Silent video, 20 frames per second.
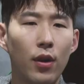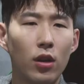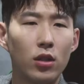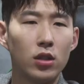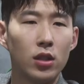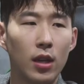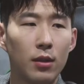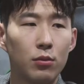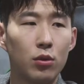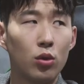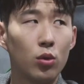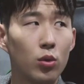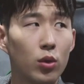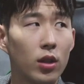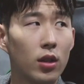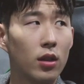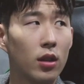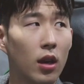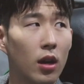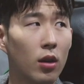first up two
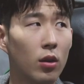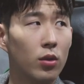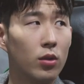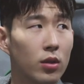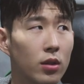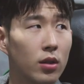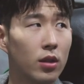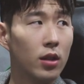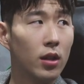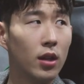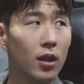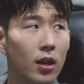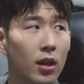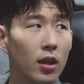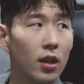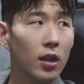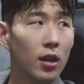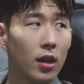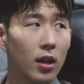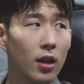0 down,
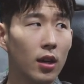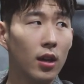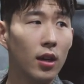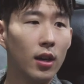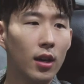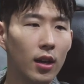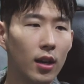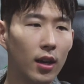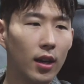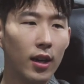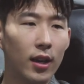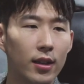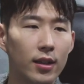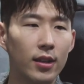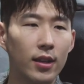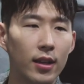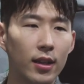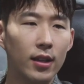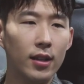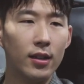and
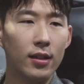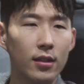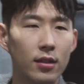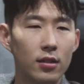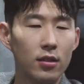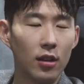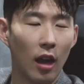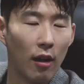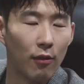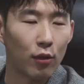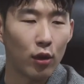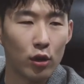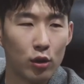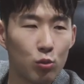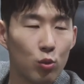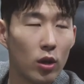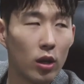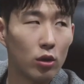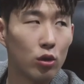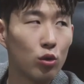then of course
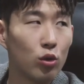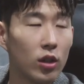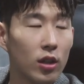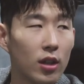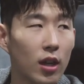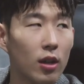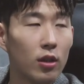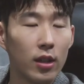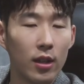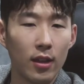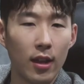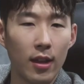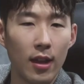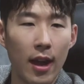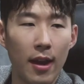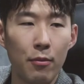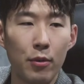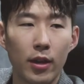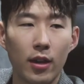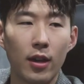we are two 0 down, and then
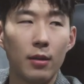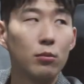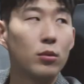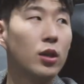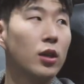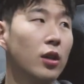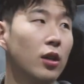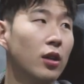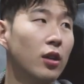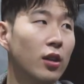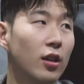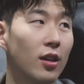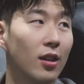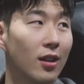Harry came to